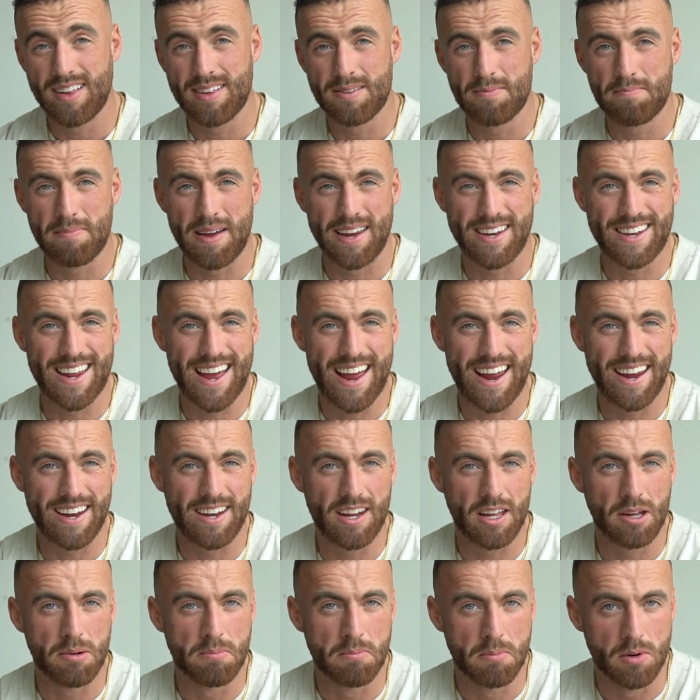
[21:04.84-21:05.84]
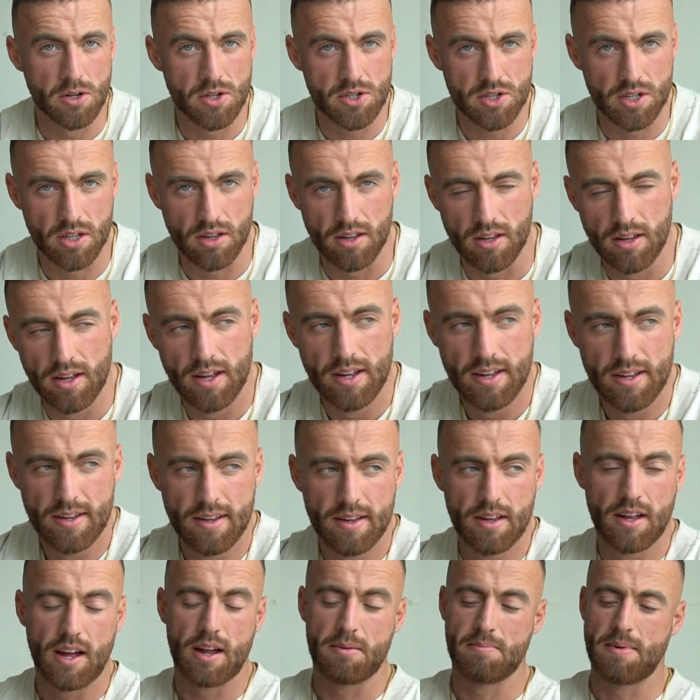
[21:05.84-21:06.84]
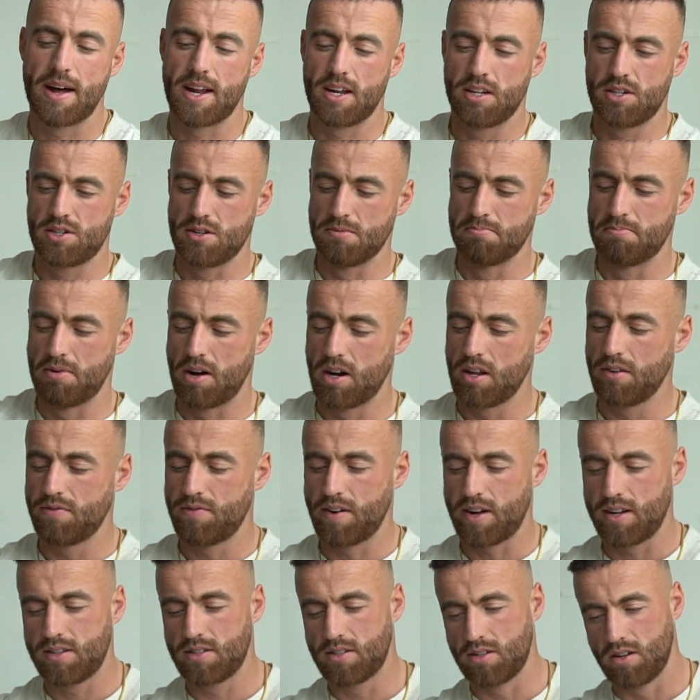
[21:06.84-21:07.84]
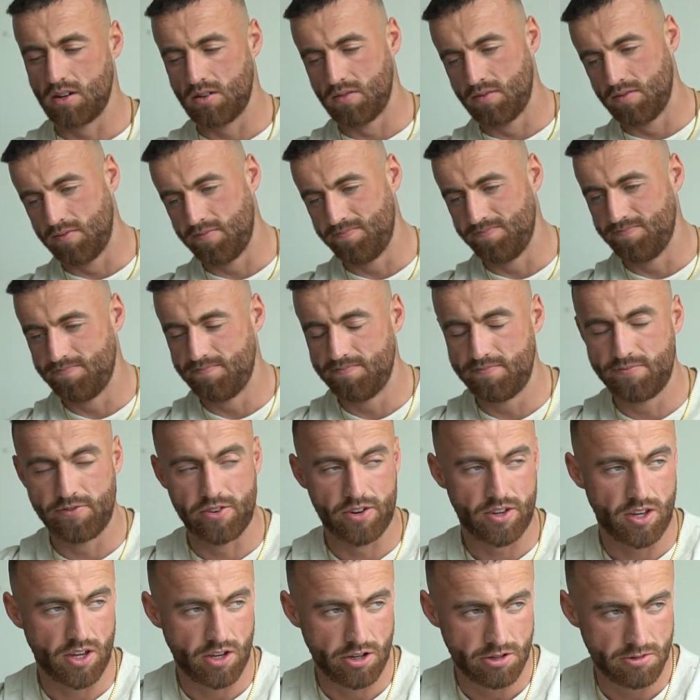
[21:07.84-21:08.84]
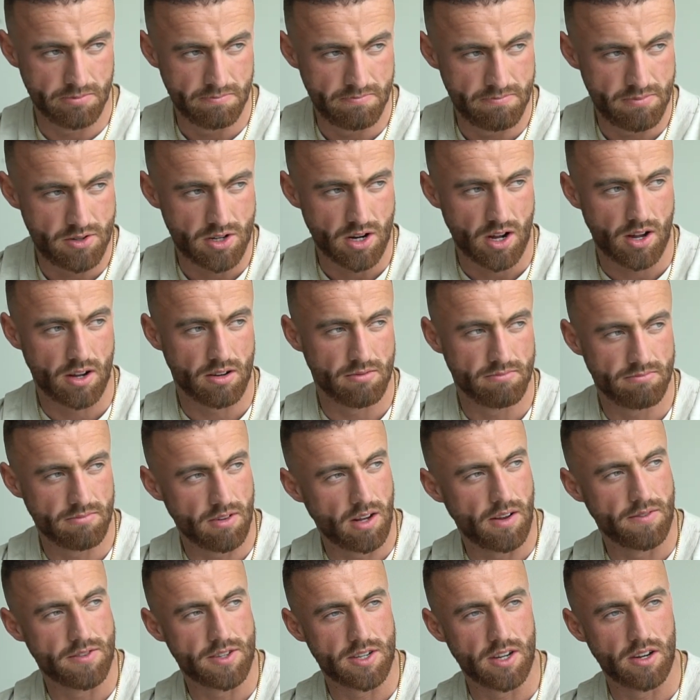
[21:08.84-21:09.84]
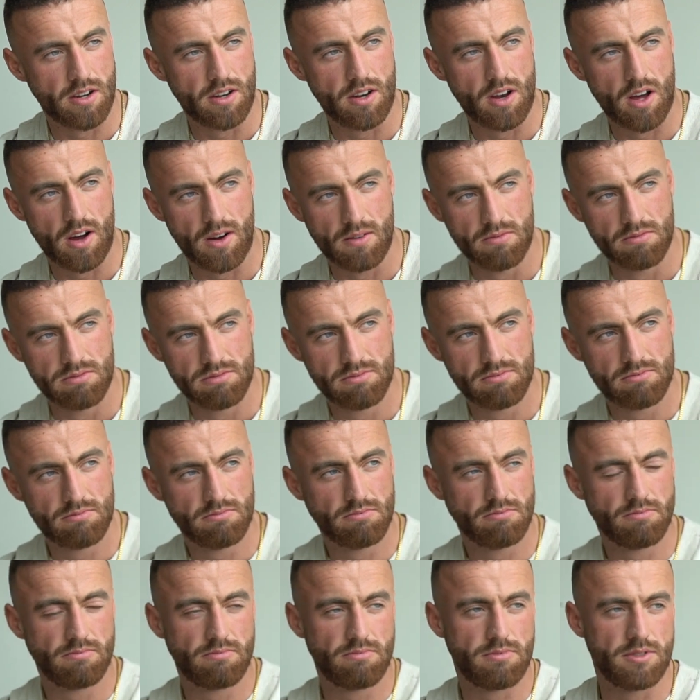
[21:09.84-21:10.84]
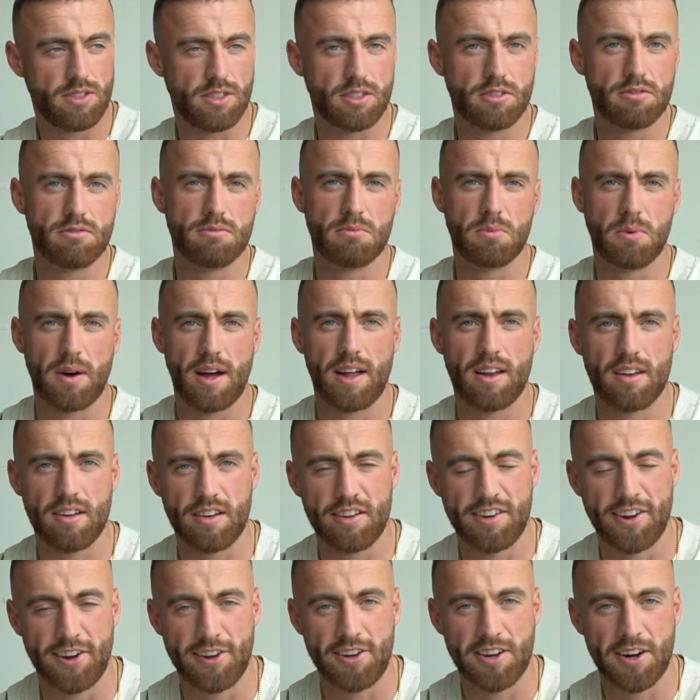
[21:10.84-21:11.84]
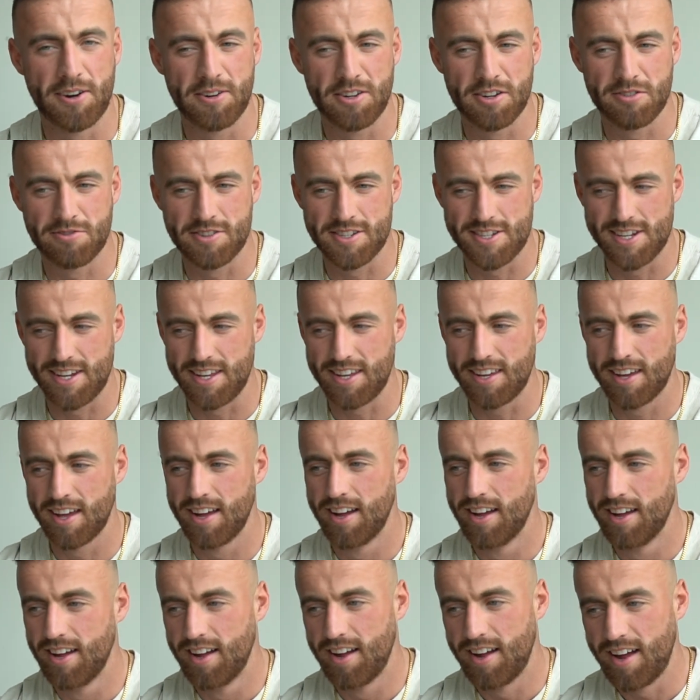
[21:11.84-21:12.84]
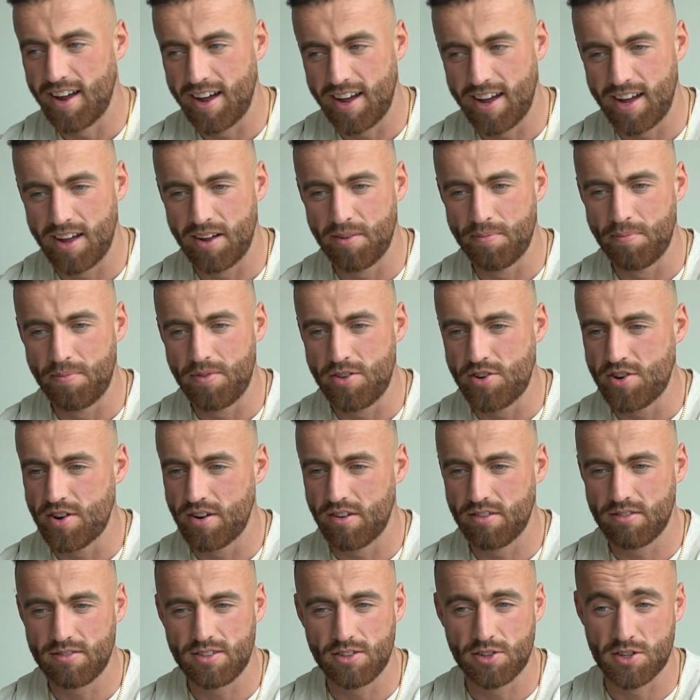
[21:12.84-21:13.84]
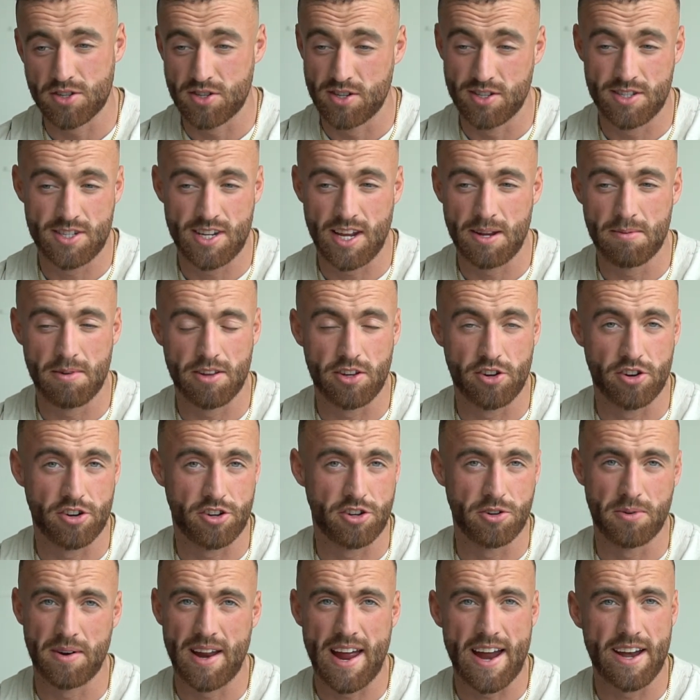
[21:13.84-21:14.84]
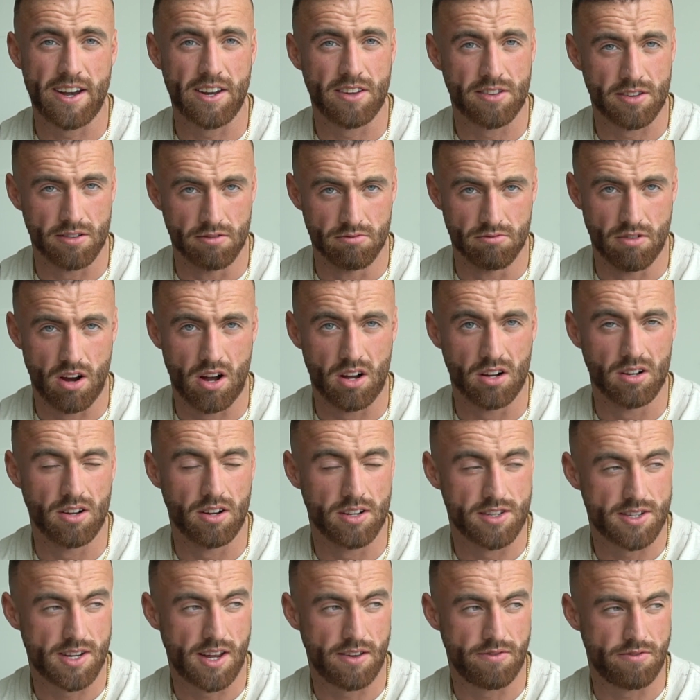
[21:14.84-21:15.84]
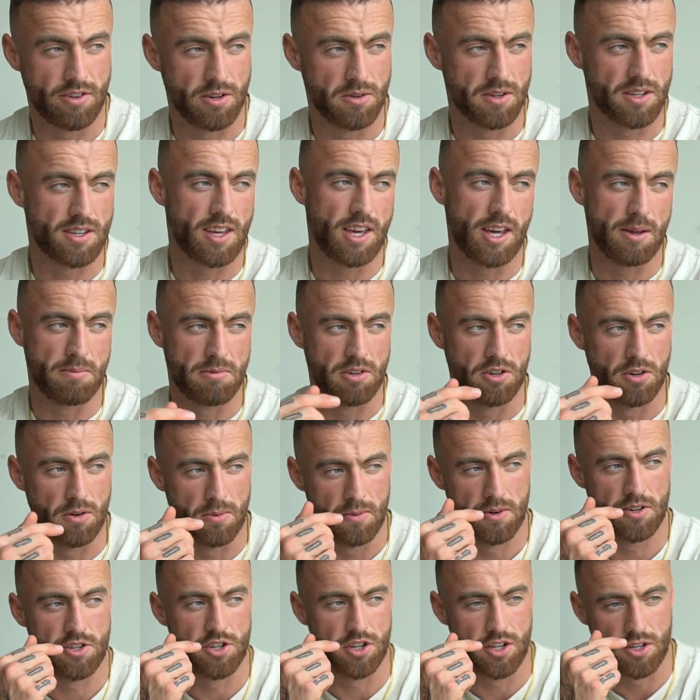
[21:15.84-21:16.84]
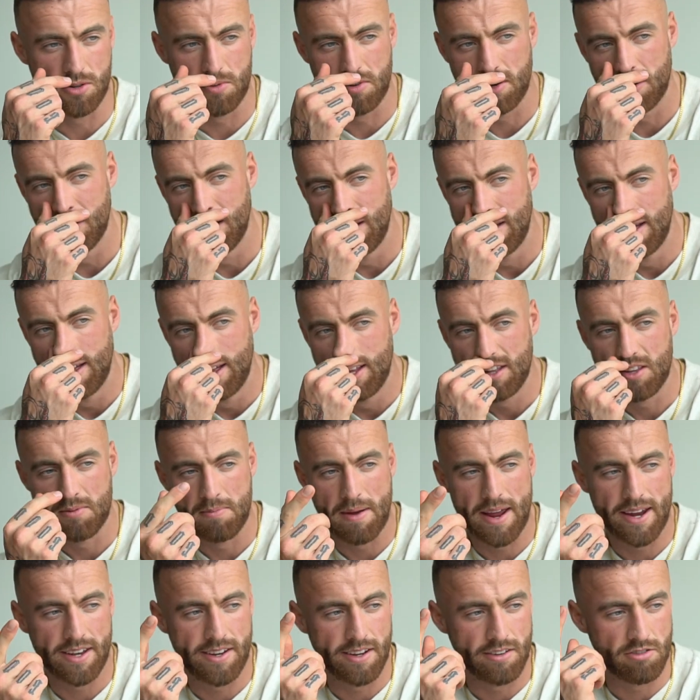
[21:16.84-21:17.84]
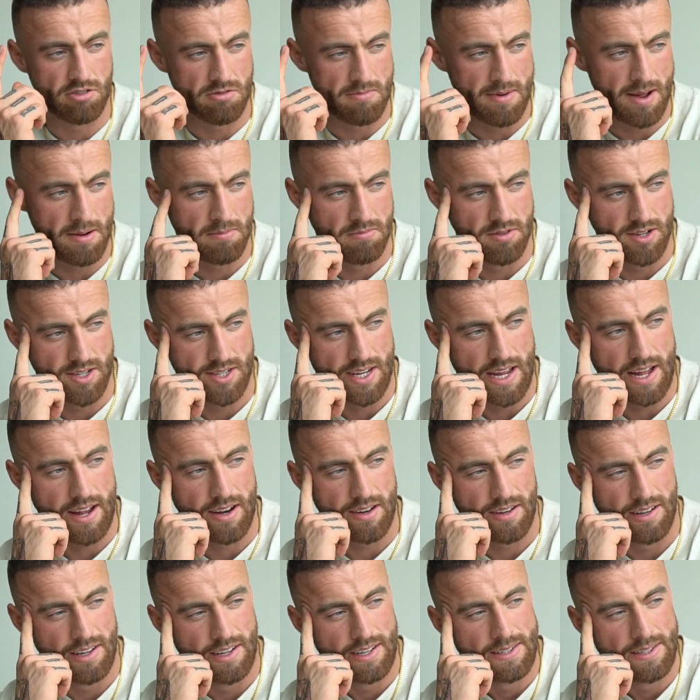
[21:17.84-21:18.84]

maintaining muscle and managing body fat? So for you, John, obviously I know you well, I know your physique. Doesn't seem like you're doing anything wrong. I'd say for you to keep doing what you're doing. The main thing to remember is that